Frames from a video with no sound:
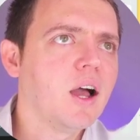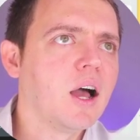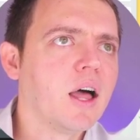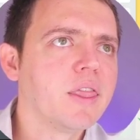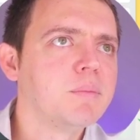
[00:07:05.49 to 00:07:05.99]

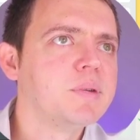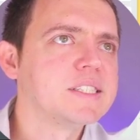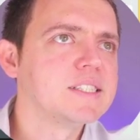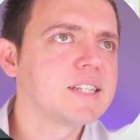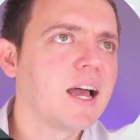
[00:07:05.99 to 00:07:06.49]
Uh, the
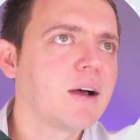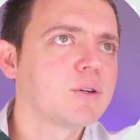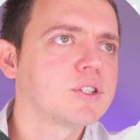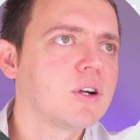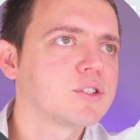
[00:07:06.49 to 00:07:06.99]
business
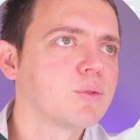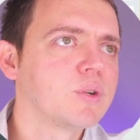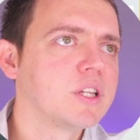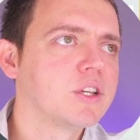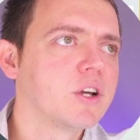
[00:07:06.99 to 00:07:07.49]
hours also
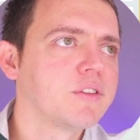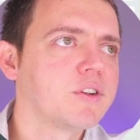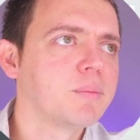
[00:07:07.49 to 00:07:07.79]
really good if